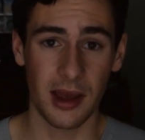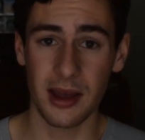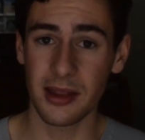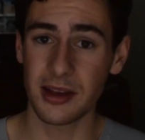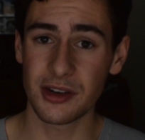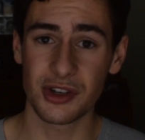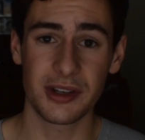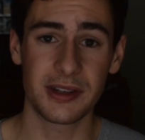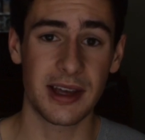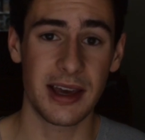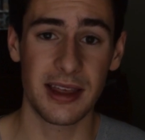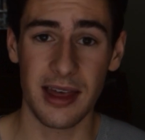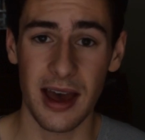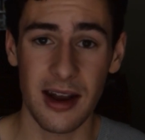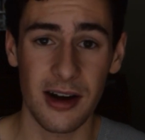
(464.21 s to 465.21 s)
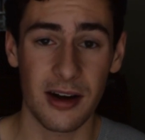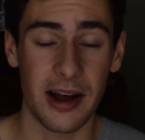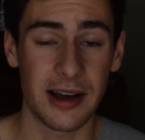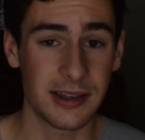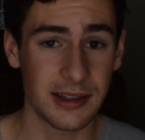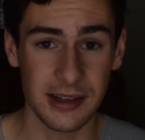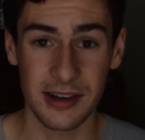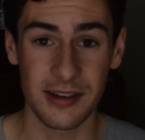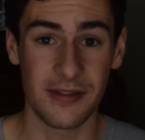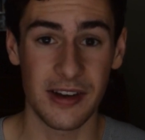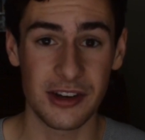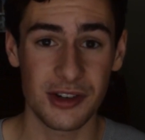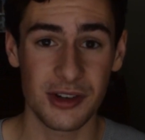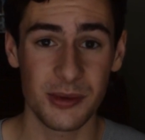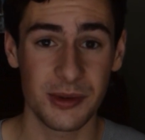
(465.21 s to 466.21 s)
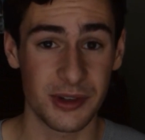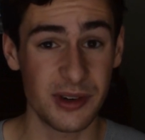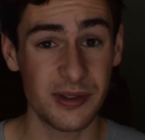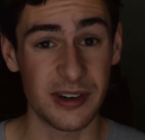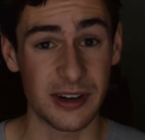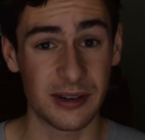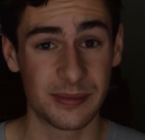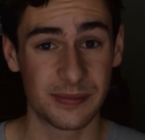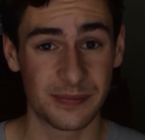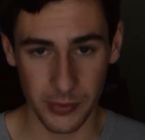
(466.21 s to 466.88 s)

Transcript: And then just like that, our Iceland adventure was over.